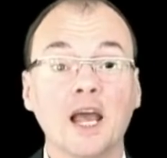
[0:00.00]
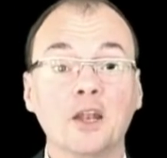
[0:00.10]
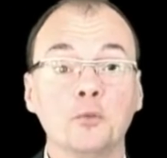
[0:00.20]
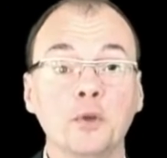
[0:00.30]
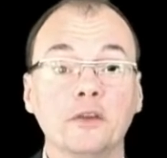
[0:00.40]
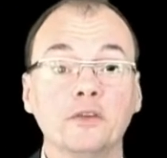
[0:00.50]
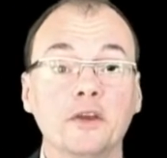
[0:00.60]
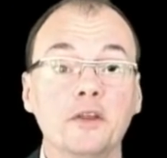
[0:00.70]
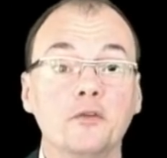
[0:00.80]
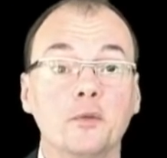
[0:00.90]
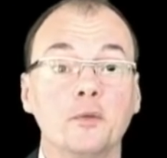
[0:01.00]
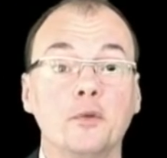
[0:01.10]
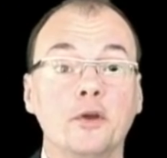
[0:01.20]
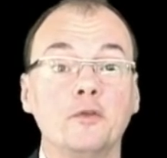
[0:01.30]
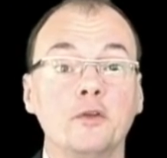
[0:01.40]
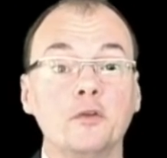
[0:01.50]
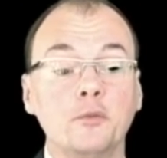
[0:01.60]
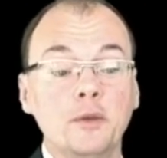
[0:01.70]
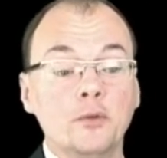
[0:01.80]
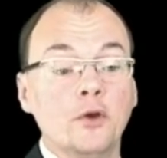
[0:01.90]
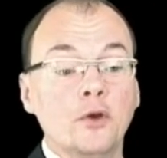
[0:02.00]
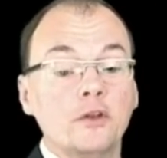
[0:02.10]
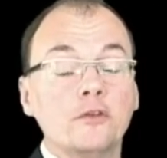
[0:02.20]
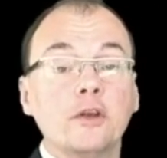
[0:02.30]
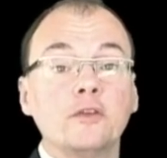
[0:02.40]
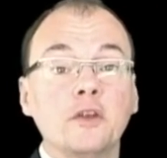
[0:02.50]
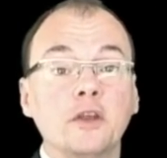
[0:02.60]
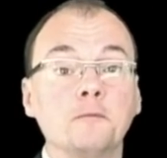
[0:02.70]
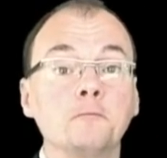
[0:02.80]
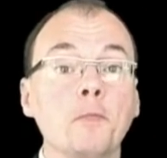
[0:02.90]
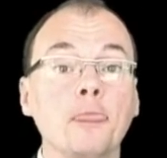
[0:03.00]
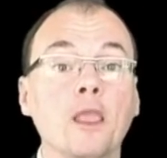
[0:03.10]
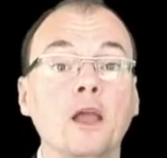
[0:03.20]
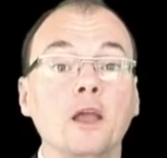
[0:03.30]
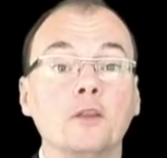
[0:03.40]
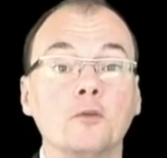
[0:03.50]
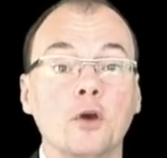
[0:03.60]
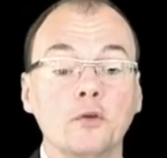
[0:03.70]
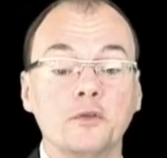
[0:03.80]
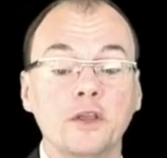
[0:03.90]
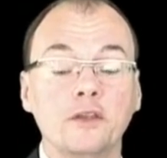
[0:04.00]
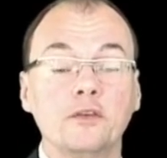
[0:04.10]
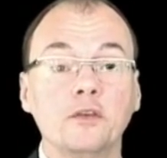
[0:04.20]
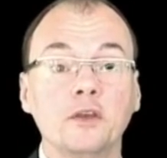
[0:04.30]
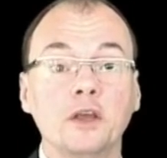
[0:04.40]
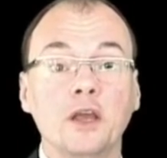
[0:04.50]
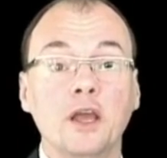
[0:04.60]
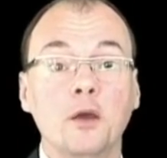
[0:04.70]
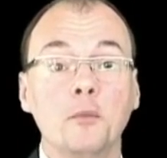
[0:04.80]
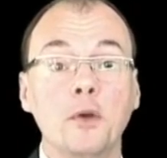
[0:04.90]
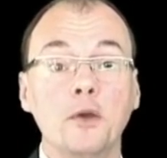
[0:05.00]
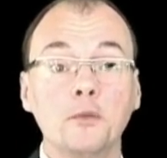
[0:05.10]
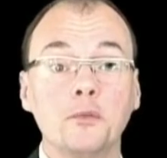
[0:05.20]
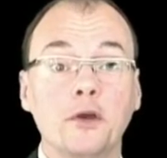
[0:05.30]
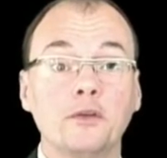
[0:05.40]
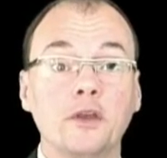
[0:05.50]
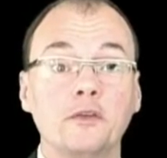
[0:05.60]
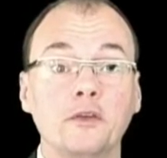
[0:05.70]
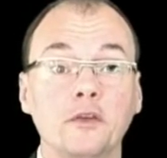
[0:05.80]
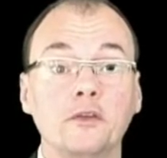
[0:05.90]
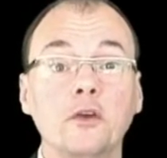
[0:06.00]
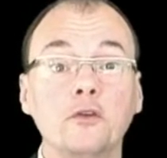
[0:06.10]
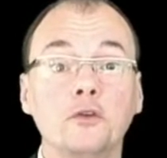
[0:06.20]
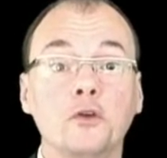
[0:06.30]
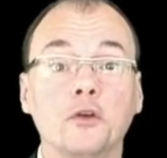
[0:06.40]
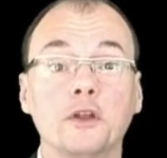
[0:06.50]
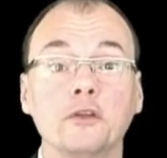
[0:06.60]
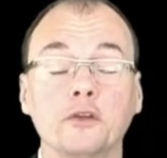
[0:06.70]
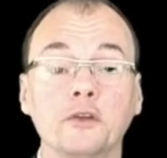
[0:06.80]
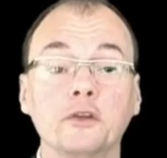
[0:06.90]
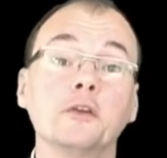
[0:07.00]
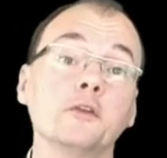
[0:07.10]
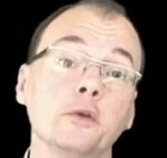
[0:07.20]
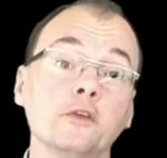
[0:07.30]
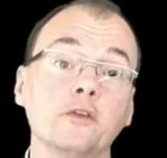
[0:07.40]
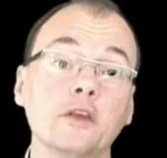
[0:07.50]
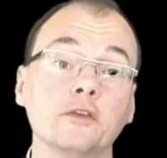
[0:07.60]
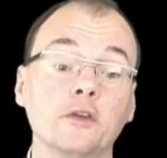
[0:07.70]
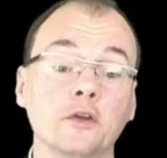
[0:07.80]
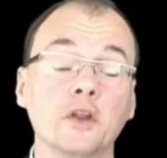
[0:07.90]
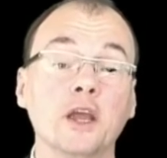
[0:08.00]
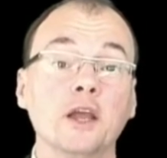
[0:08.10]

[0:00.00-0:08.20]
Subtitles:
And it would be exciting from the point of view of people who are interested in the role of these motor processes in social cognition, because it would suggest that